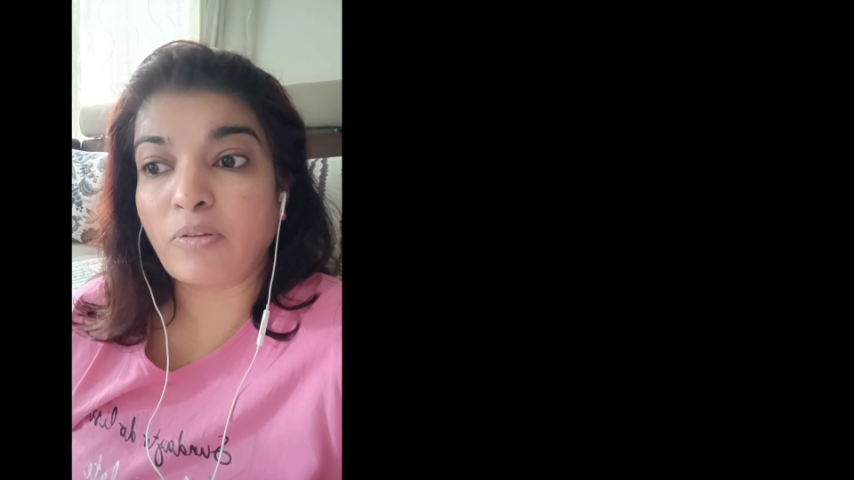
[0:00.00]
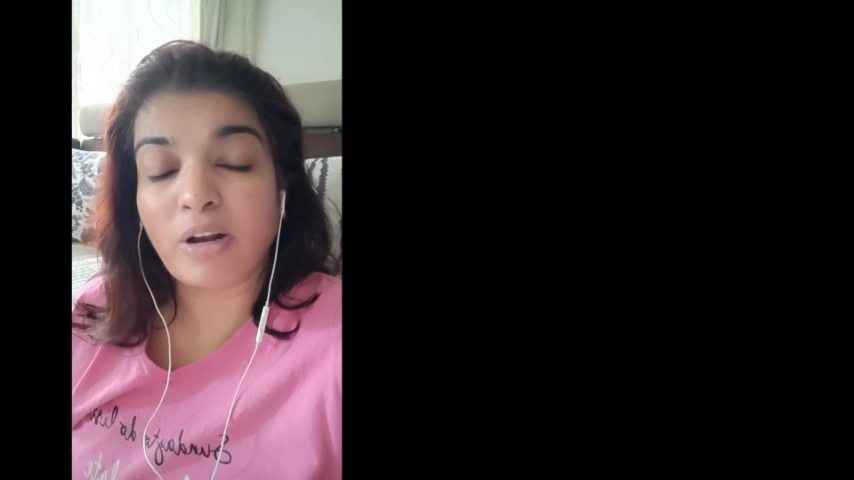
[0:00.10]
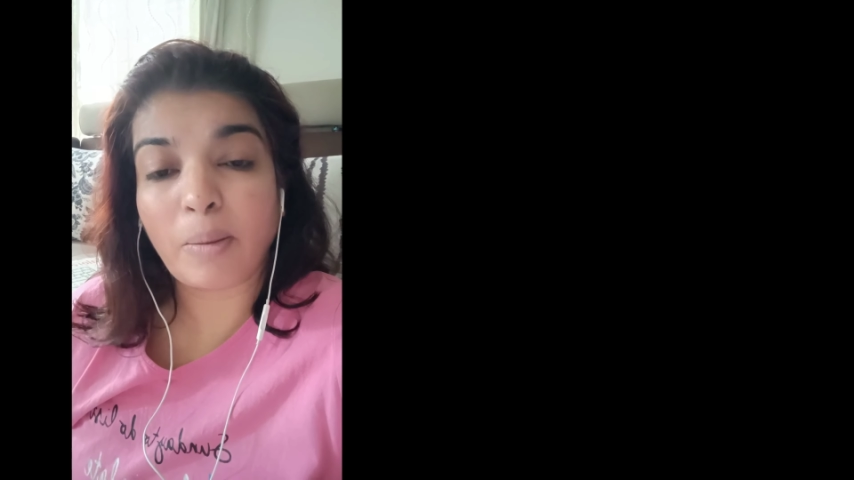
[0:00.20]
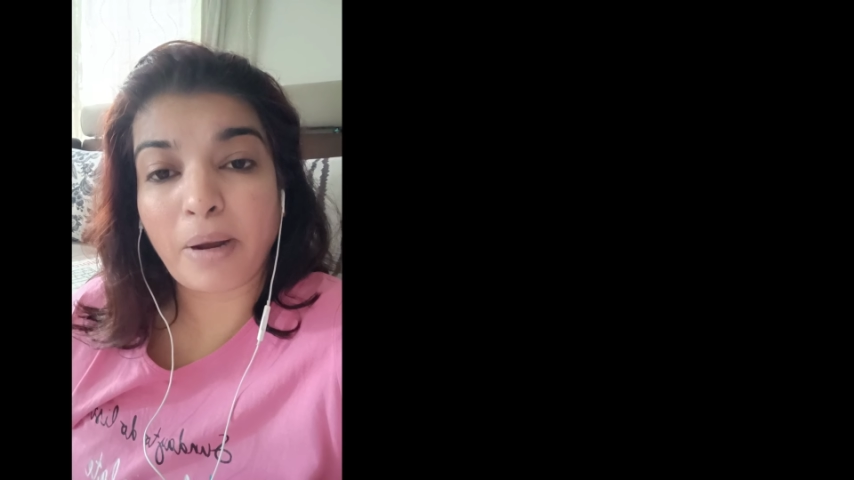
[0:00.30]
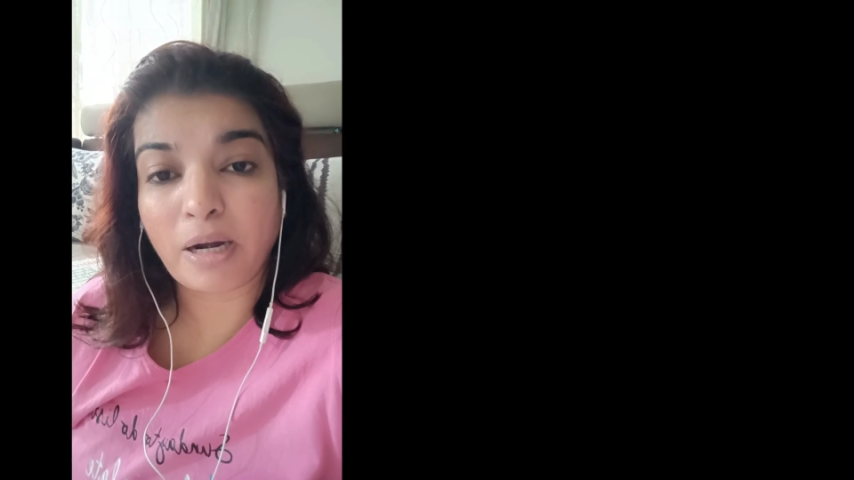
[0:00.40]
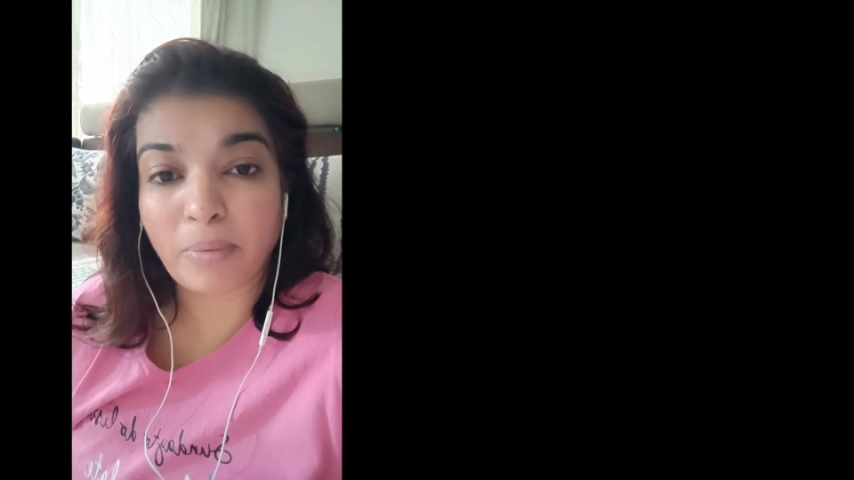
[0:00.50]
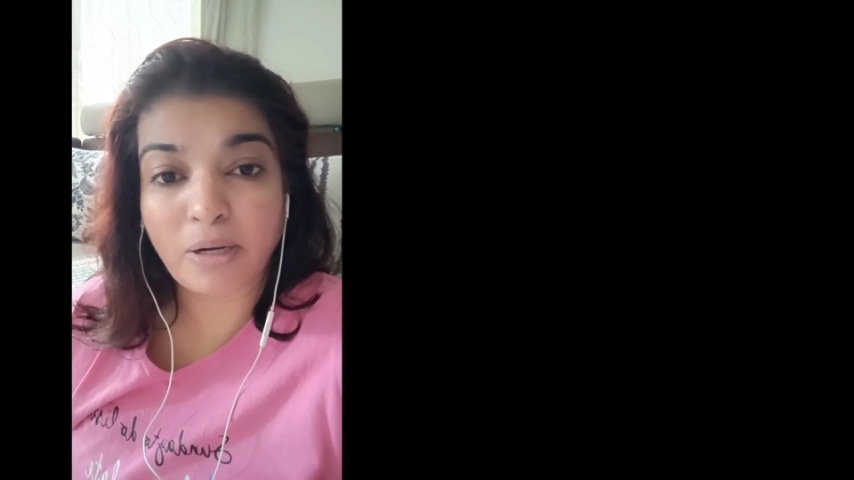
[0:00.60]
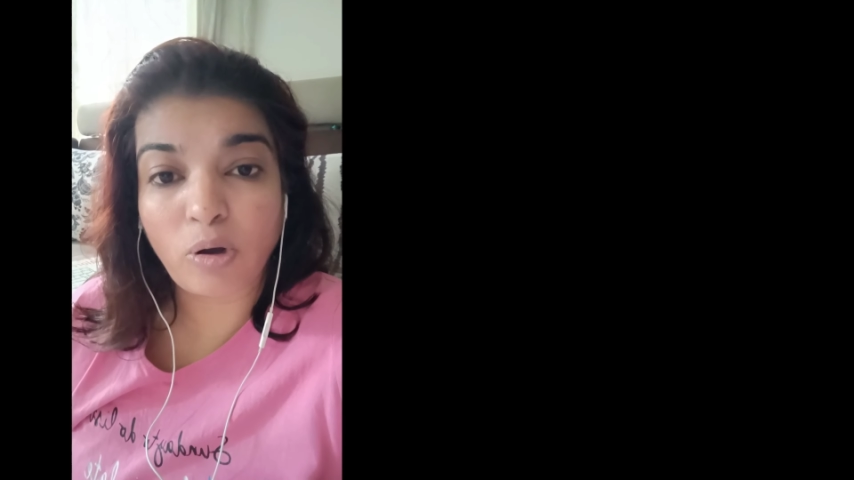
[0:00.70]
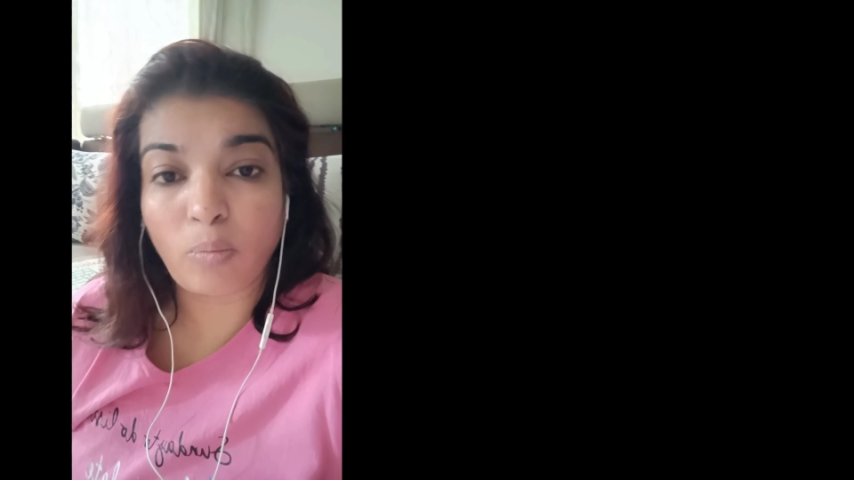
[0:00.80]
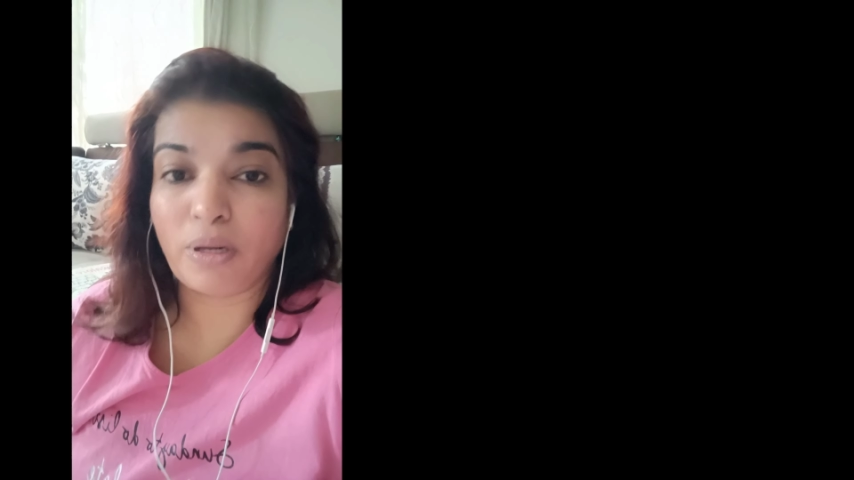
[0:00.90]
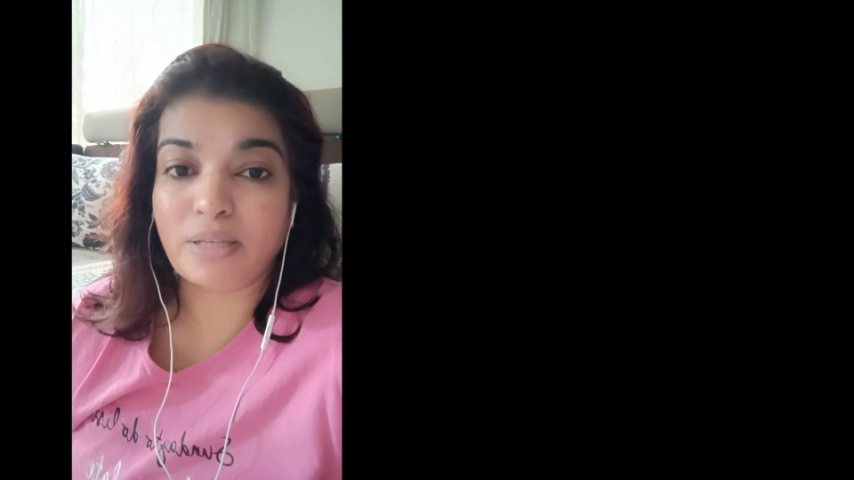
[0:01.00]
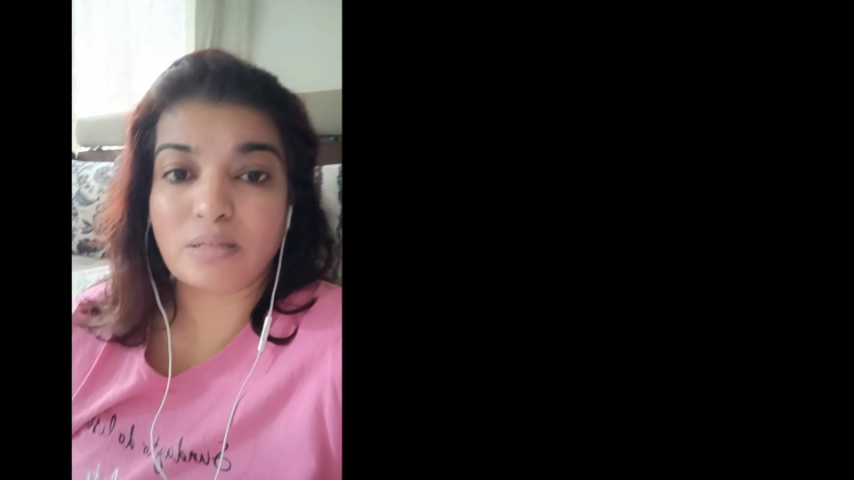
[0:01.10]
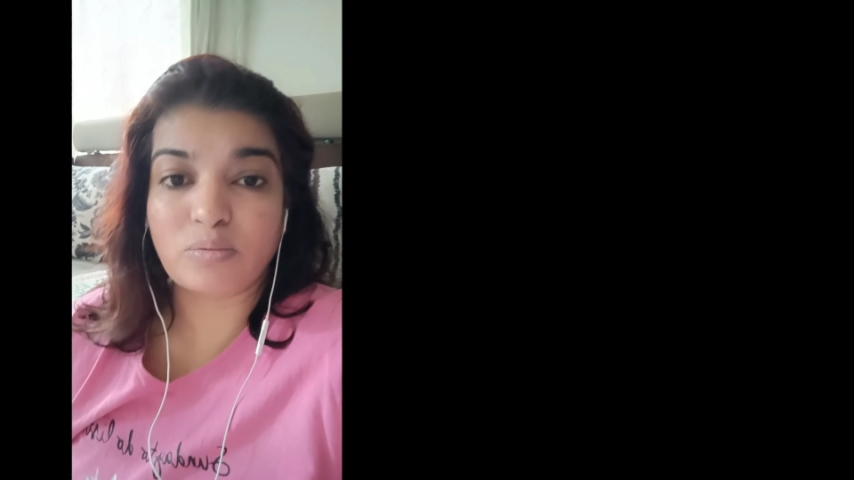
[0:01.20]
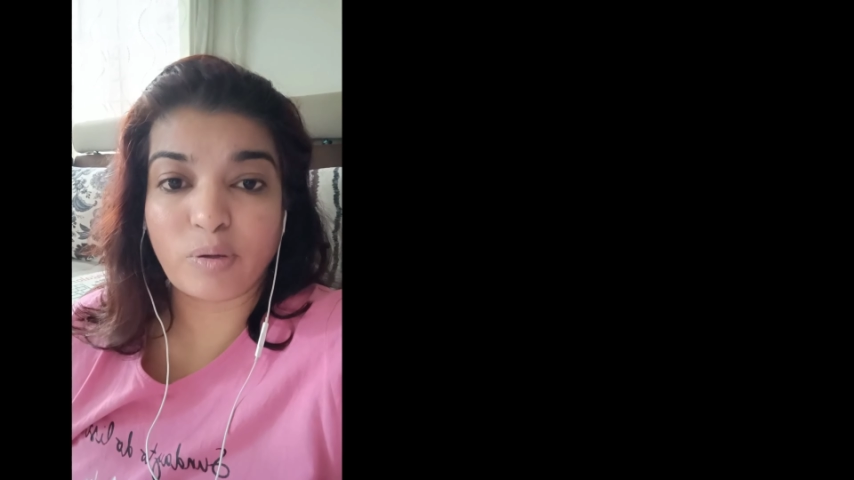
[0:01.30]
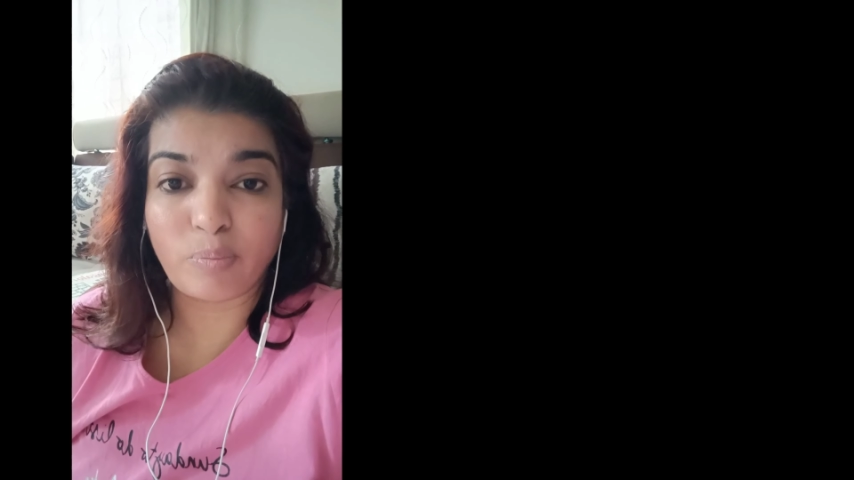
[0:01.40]
even apartment
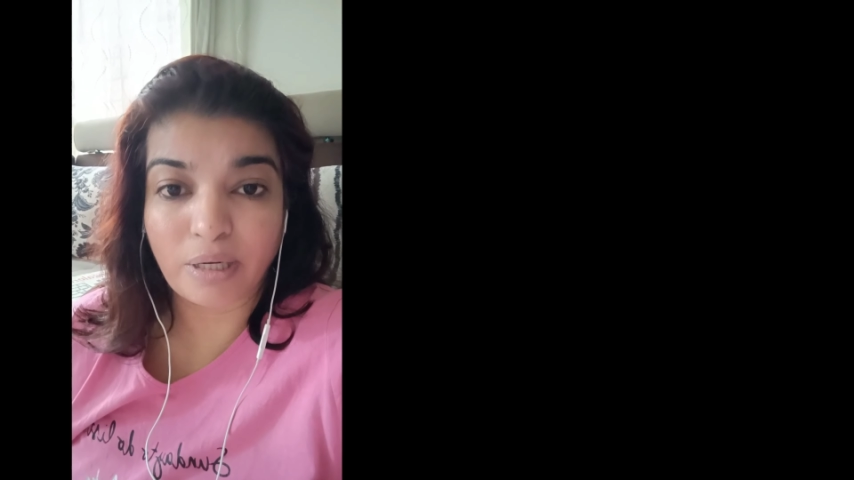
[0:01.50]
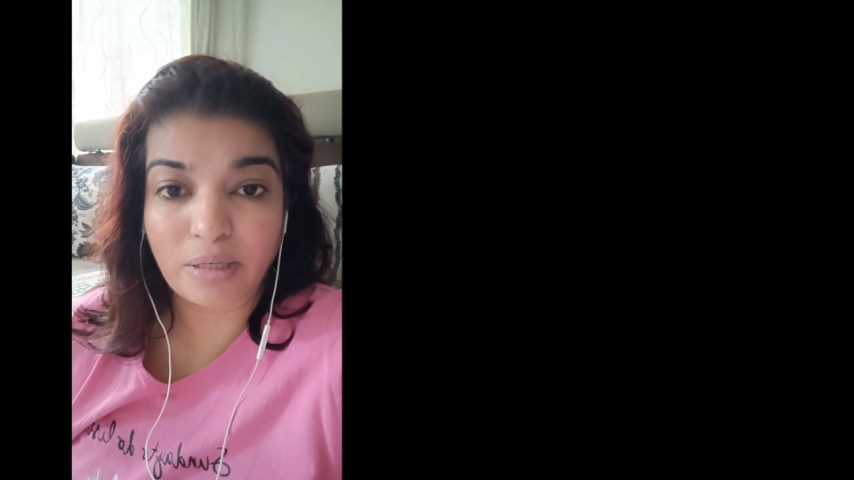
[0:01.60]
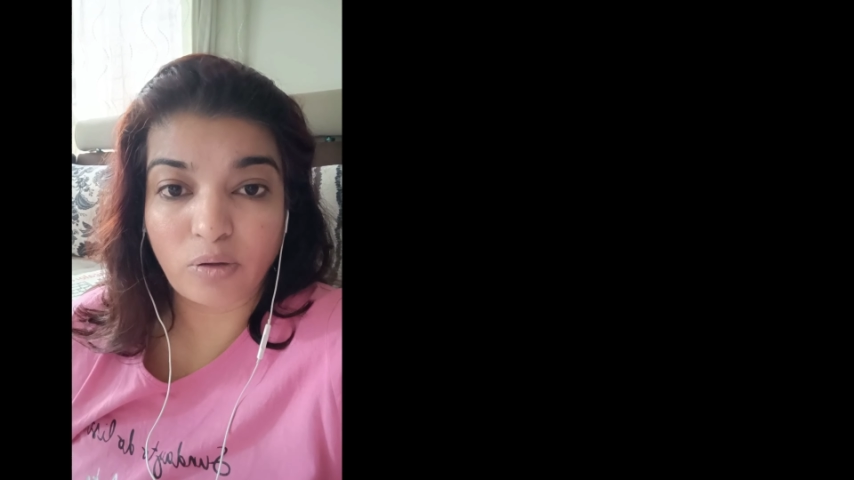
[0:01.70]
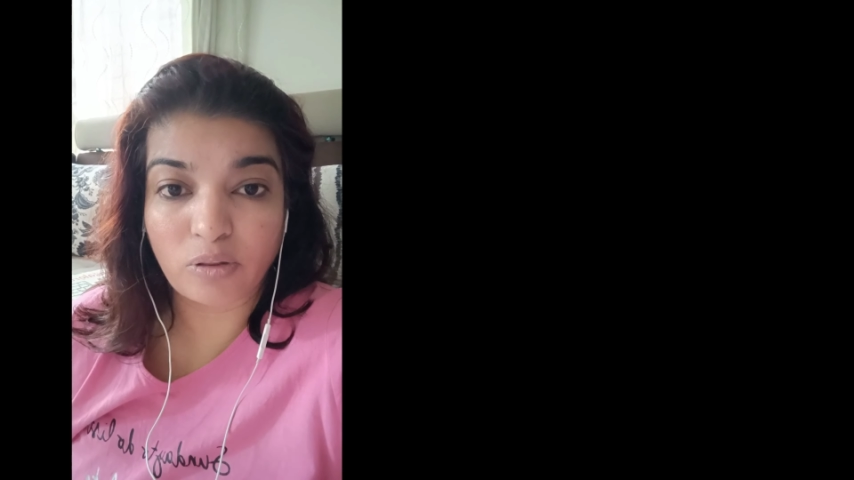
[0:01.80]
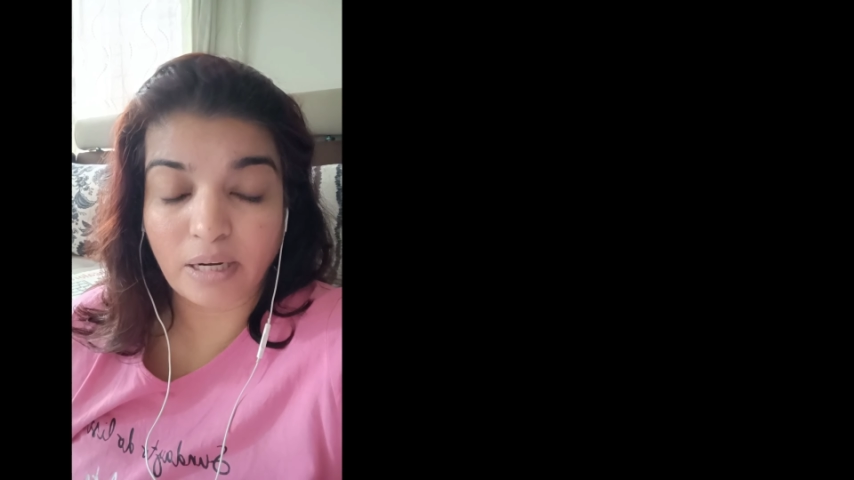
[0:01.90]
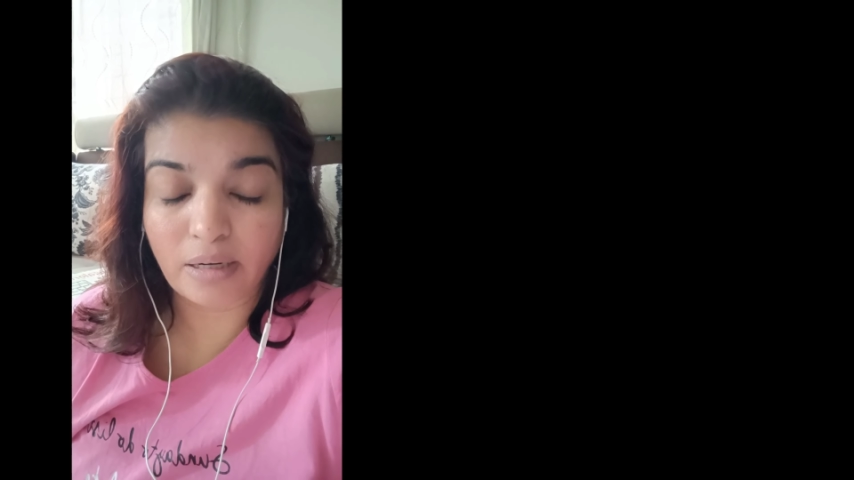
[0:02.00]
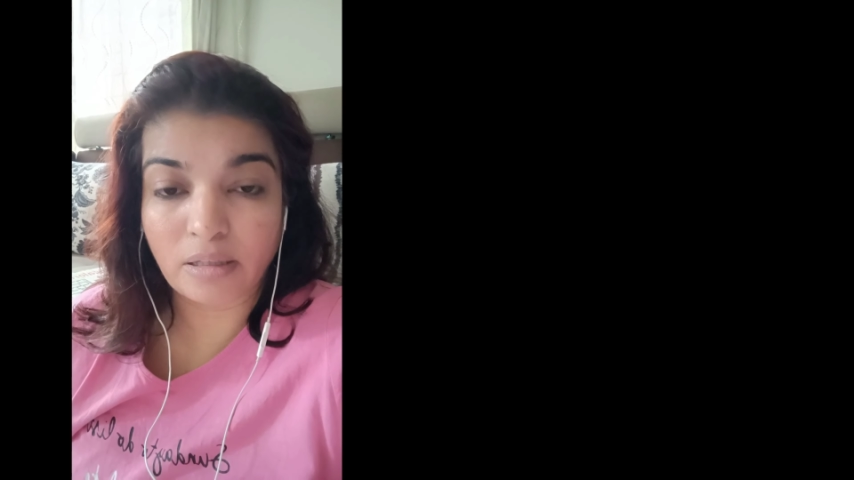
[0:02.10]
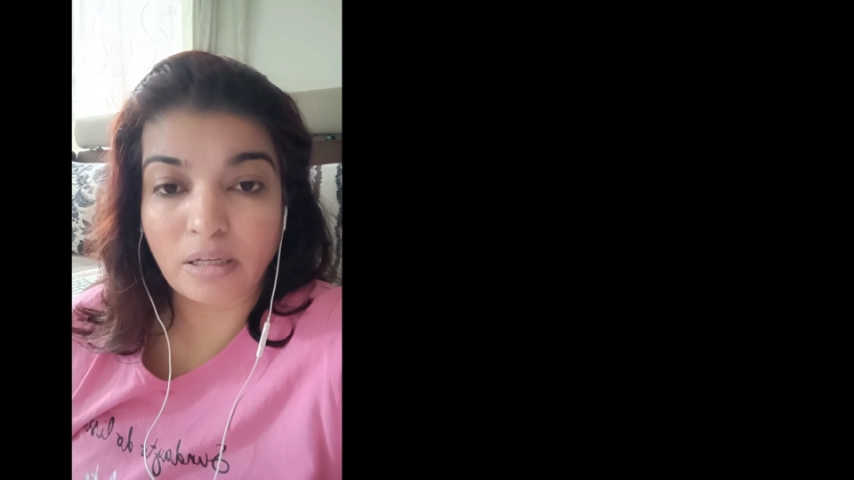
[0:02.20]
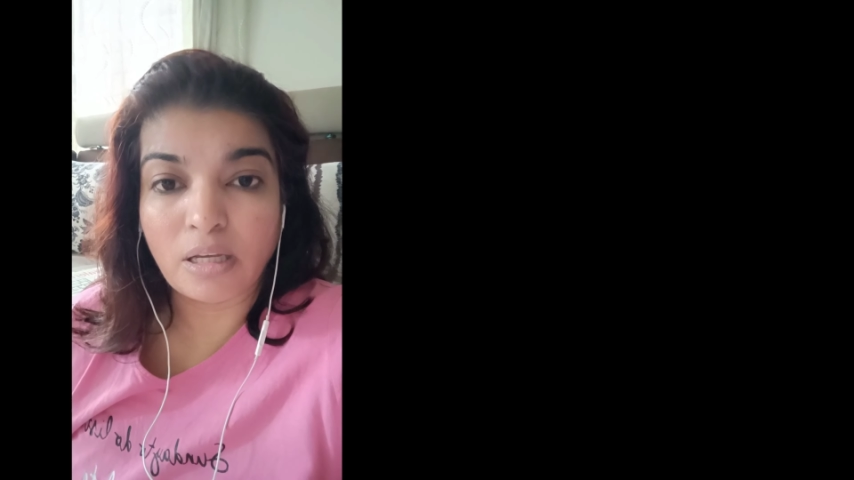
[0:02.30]
complexes were built on that